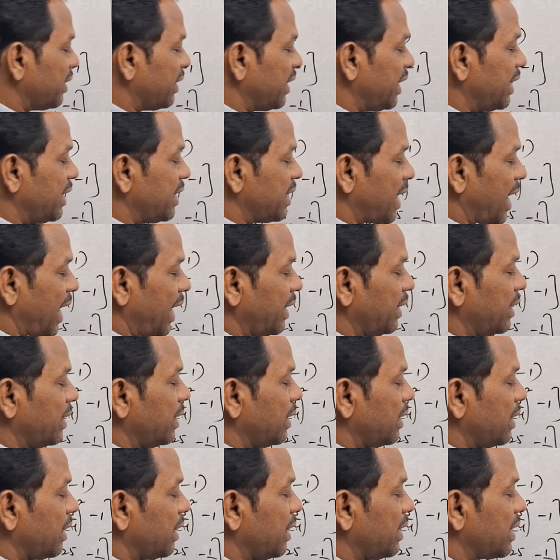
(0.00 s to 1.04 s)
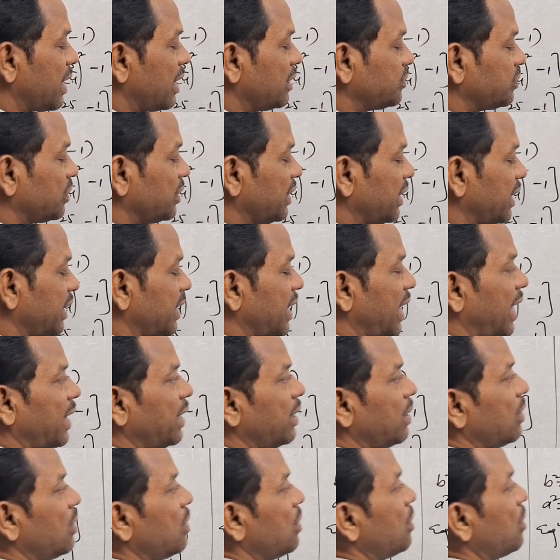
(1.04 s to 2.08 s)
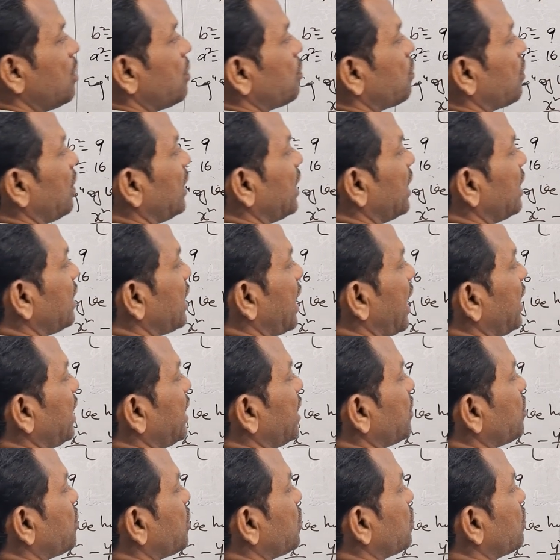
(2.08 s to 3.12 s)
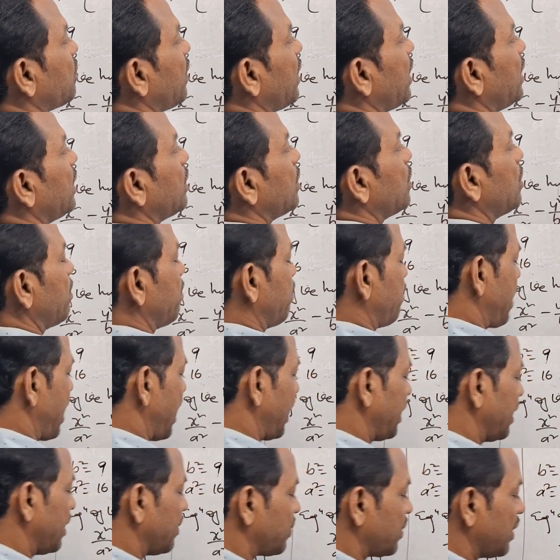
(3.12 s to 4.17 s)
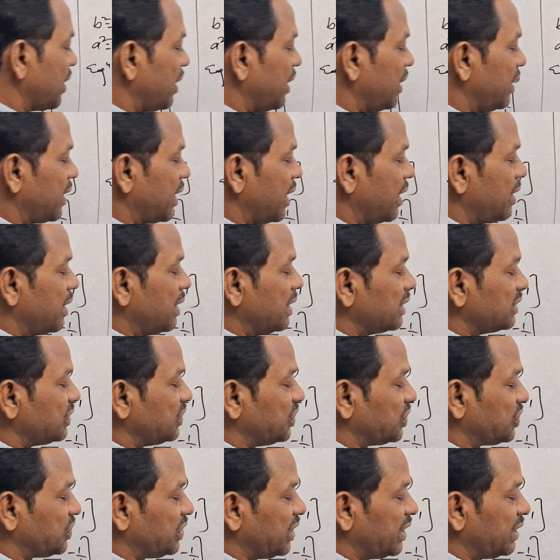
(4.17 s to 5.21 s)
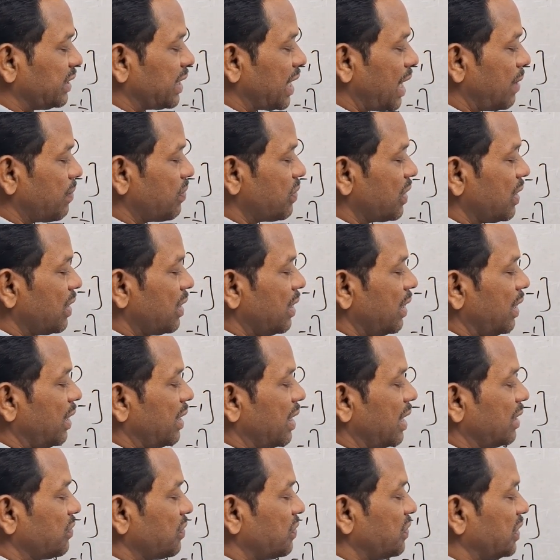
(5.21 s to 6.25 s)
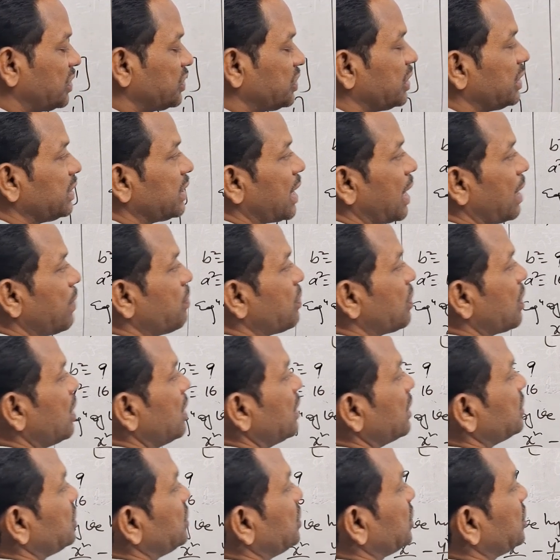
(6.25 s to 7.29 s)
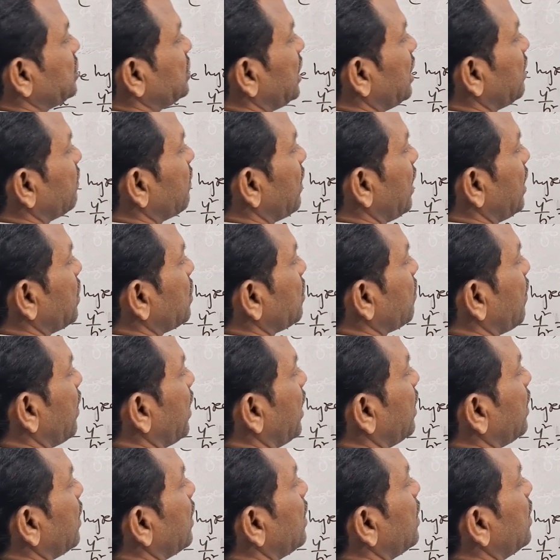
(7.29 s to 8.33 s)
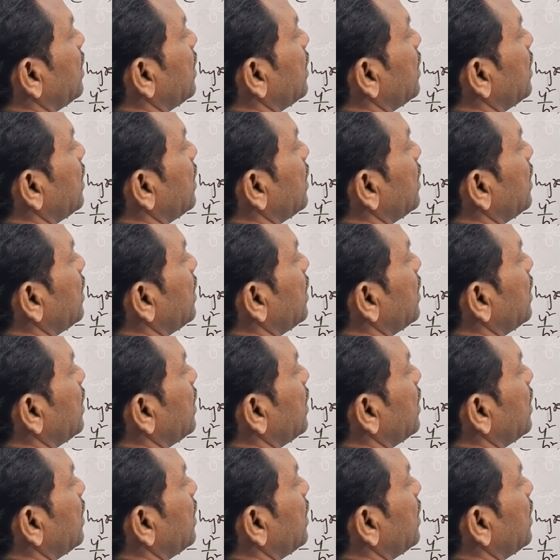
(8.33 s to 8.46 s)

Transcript: need 9. Here also need 9. So I'll get 9x square minus here 16 times. Here also 16 times 16y square